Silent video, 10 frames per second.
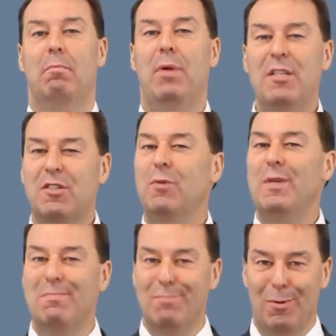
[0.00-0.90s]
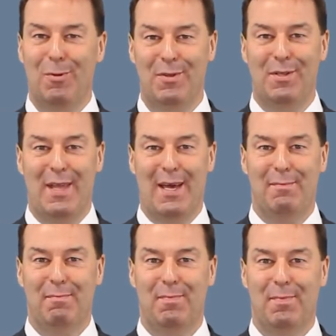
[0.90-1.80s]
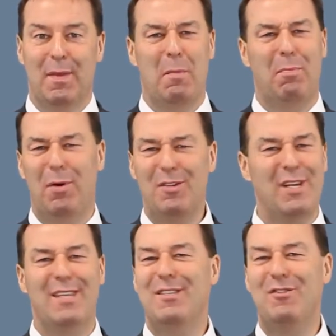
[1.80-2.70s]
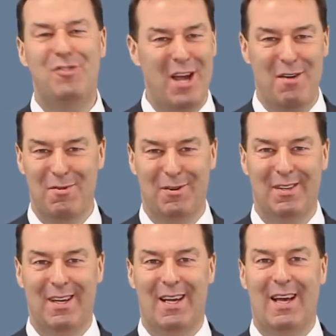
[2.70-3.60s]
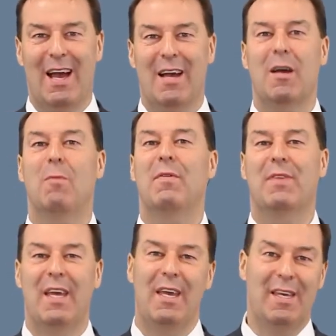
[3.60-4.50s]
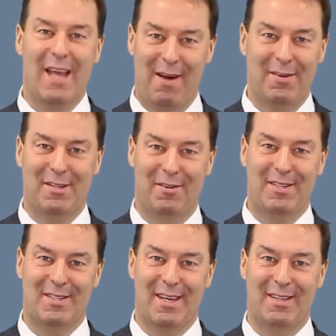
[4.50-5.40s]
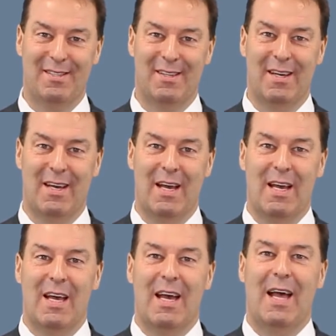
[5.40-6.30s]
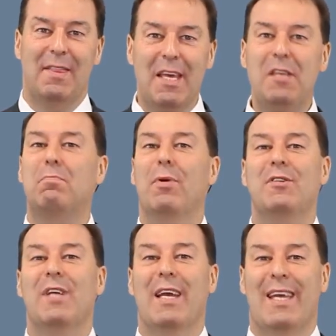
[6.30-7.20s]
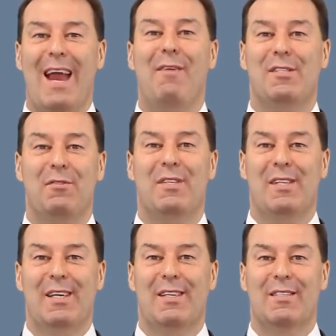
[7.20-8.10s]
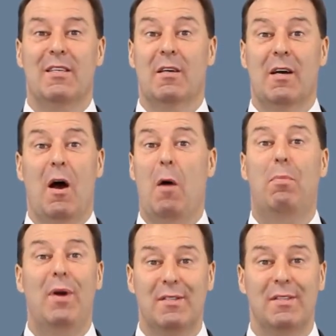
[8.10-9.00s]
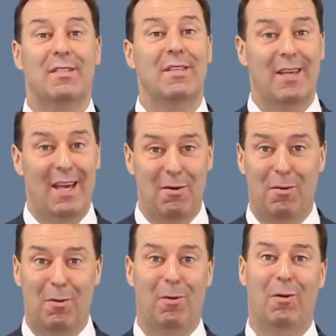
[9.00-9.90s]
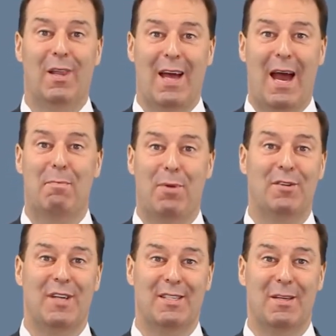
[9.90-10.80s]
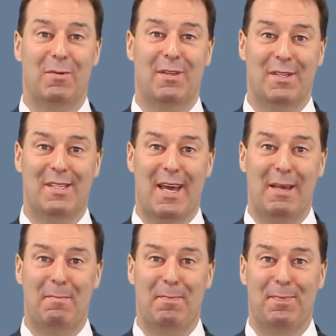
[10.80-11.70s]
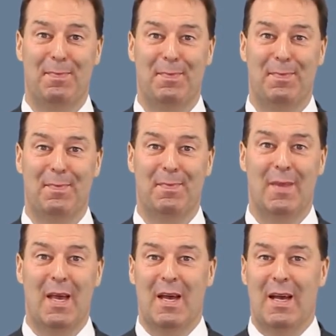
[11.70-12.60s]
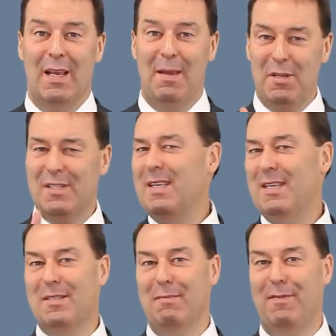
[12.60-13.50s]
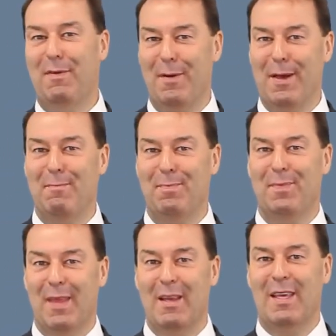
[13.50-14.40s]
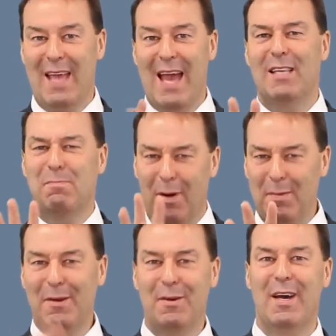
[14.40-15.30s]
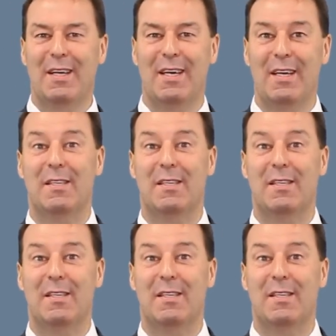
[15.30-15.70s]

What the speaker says: PRINCE2 is more than that. Projects in general come with key characteristics. And these project characteristics are present in all our projects that we undertake. Let me just list them for you. And again, it's probably a good idea